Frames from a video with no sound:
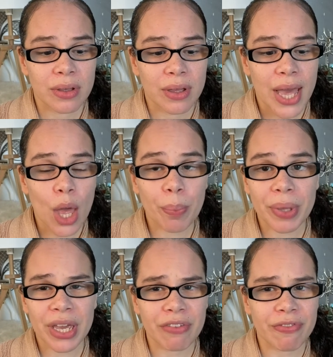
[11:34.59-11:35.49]

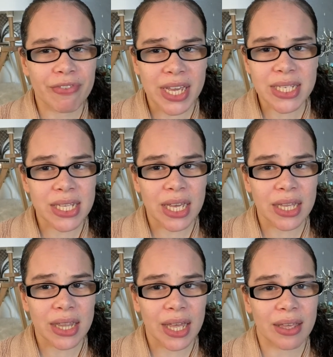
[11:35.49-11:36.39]
helping and
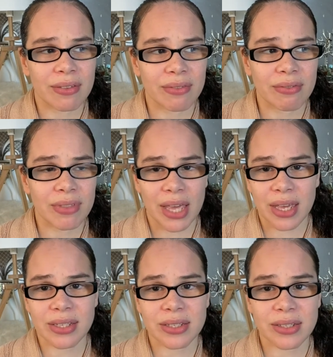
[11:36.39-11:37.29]
facing like
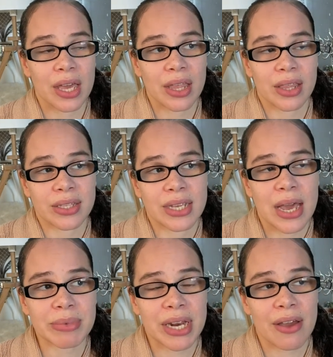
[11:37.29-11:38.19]
things. The
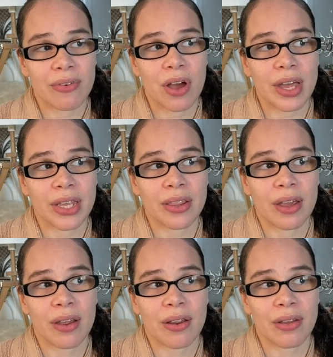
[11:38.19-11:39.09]
times that I have gone in
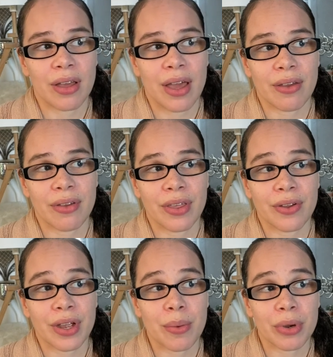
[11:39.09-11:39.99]
there, I
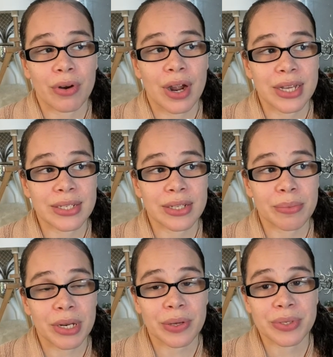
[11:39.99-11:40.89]
either come across
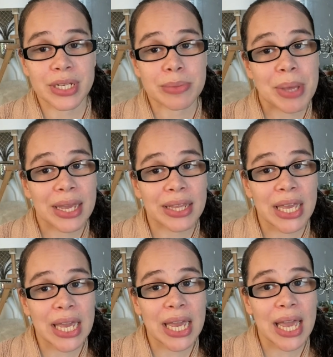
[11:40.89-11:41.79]
somebody who's
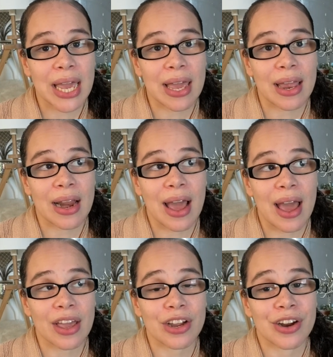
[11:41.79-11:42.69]
expecting and
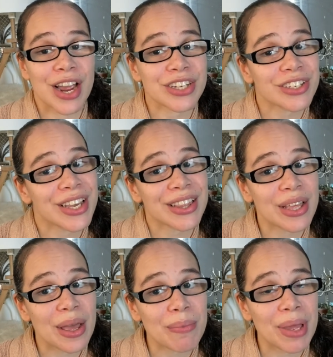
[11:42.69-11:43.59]
I congratulate
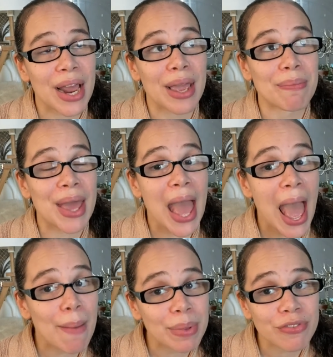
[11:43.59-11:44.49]
them and I am
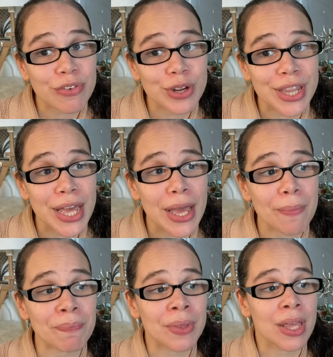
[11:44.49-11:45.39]
happy for
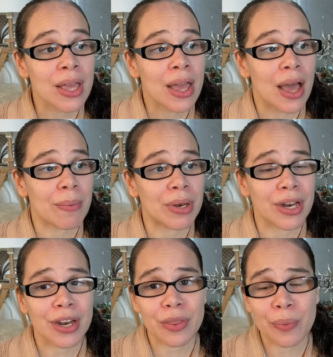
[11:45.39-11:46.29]
them. Um, and
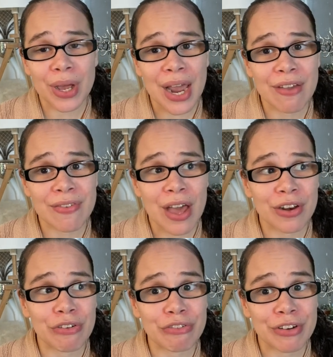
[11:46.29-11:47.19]
another one, I
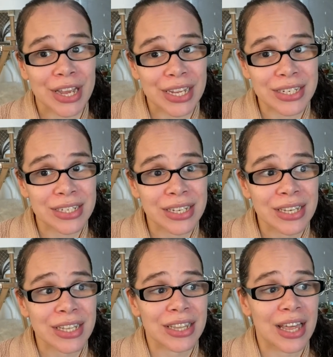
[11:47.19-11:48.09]
found a friend
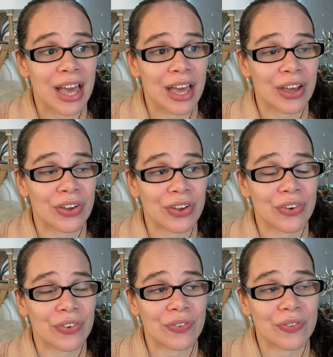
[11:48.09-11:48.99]
that
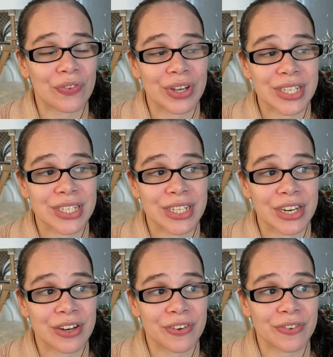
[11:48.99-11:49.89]
was
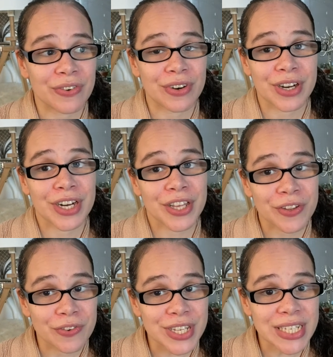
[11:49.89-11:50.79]
there for
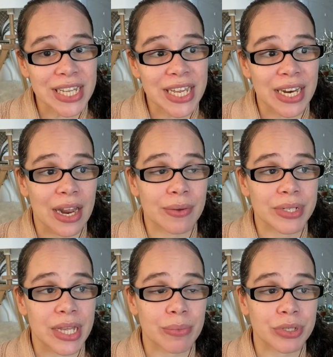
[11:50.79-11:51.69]
another reason and I
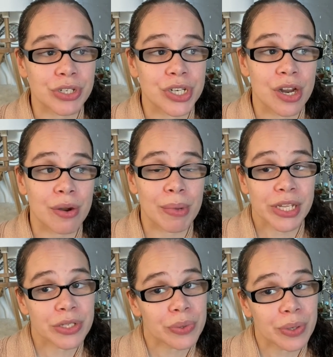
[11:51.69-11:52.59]
was able to share
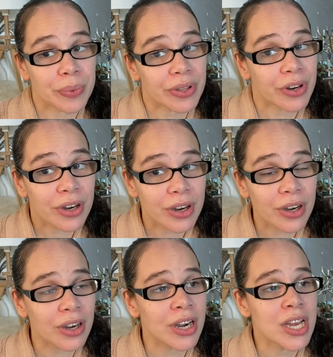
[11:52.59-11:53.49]
my story with
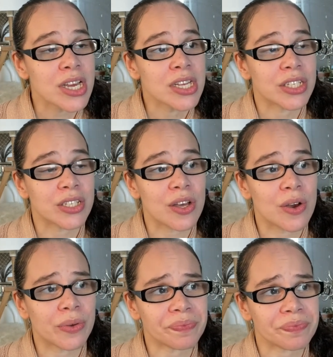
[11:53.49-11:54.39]
her.
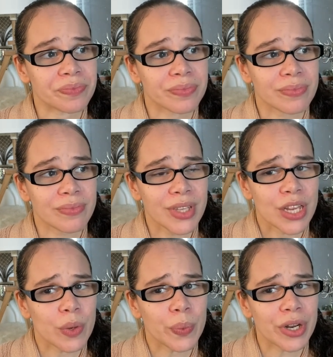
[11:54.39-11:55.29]
So
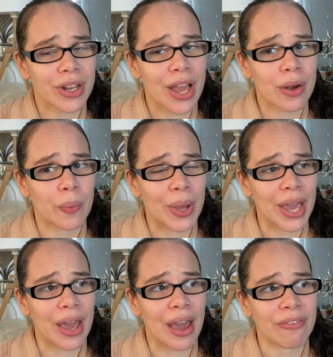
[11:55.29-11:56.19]
in a weird kind of
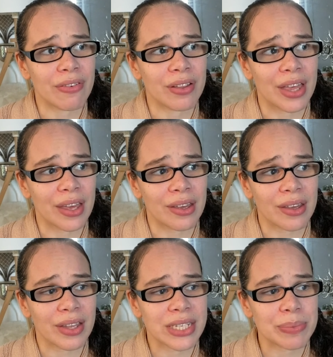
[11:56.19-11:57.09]
way, I feel like
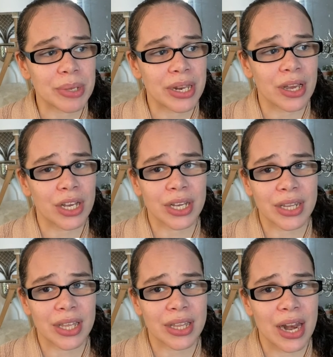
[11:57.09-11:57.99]
it's been a
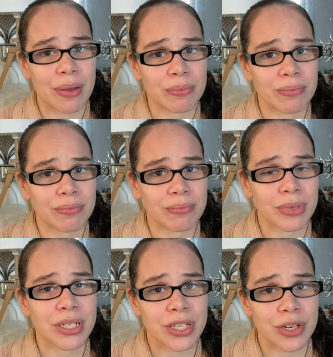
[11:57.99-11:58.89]
good thing that I'm
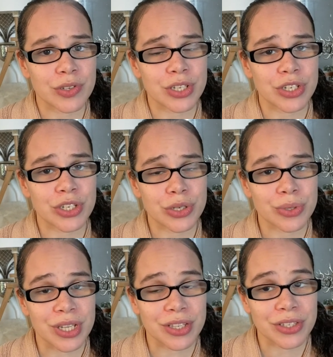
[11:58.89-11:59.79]
continuously
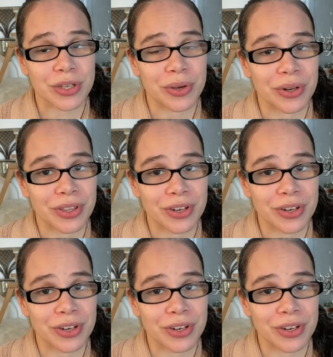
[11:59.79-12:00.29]
choosing to go to the